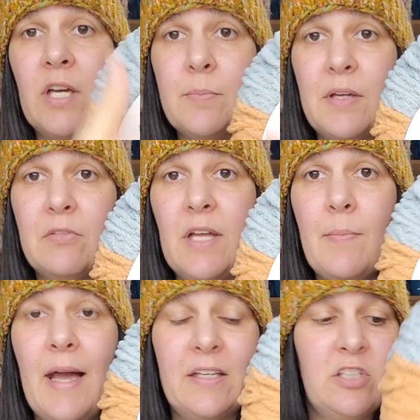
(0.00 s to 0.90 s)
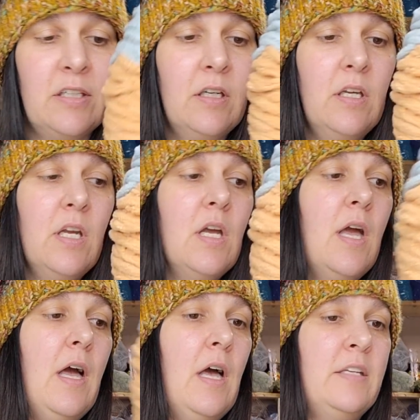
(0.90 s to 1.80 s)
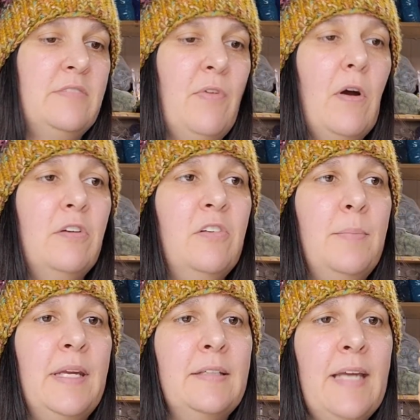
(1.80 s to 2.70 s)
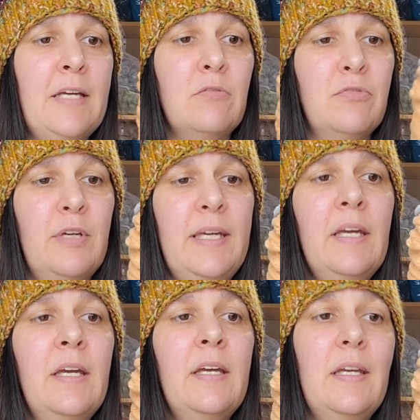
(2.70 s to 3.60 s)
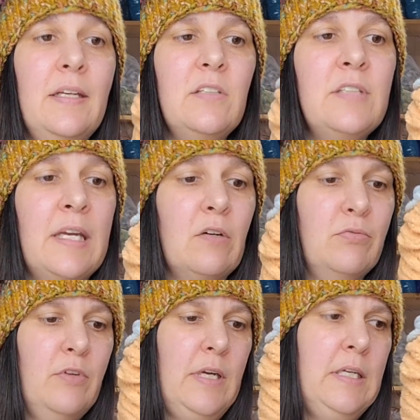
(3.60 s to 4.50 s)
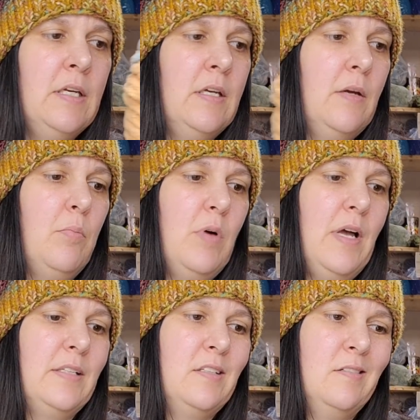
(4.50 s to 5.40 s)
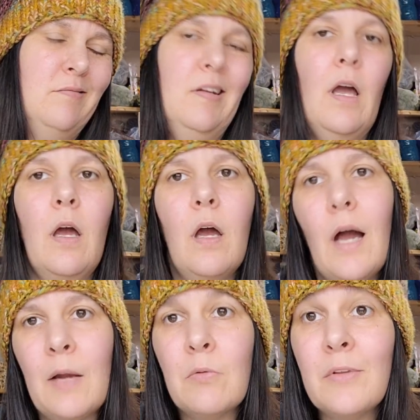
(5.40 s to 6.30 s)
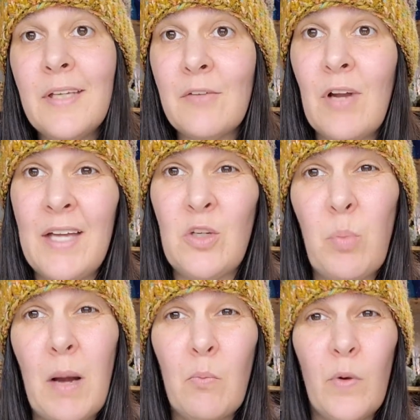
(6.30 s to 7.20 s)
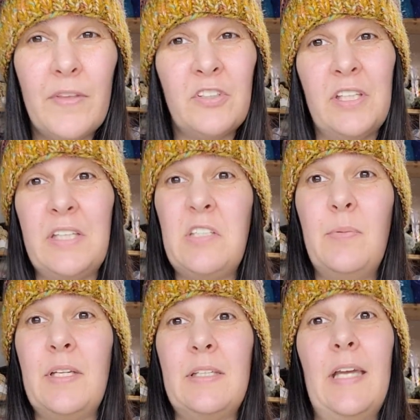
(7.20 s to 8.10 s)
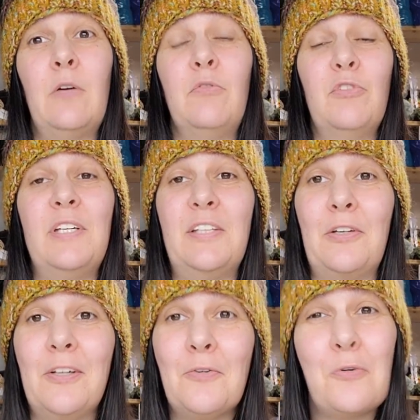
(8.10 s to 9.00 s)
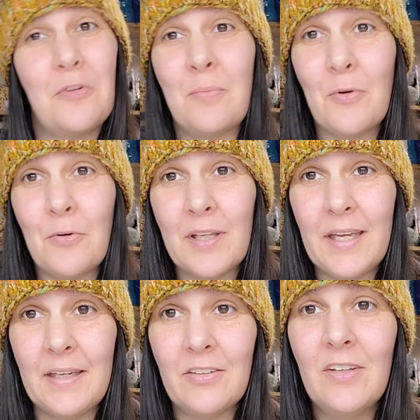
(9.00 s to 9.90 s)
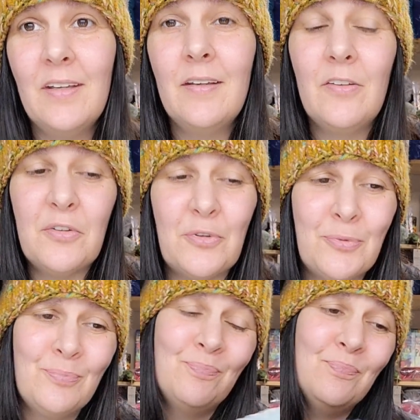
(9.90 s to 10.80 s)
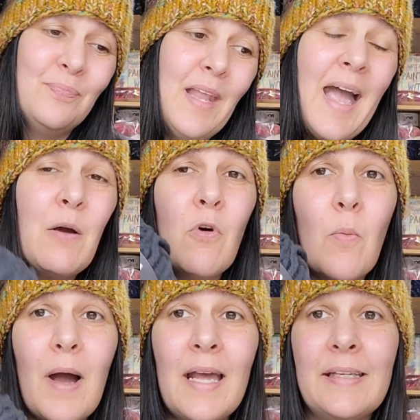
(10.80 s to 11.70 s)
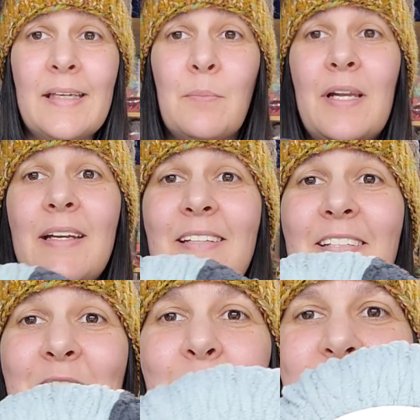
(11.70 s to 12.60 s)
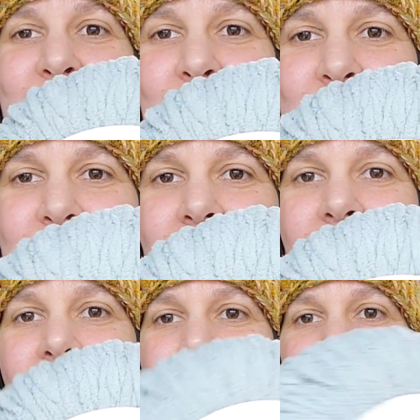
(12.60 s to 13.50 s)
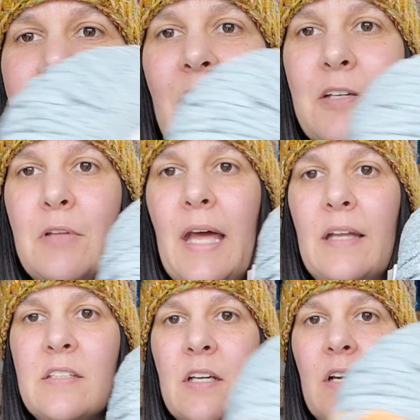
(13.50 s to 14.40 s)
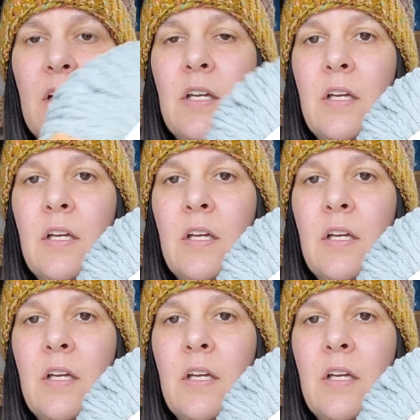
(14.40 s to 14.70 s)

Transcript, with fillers: got to pay for that packaging. As far as it being tangle-free, it is tangle-free, but I really never had no problem with the skeins being tangle-free either, or the or the cakes. So I won't buy it again, but I did just want to show it to you and tell you that uh,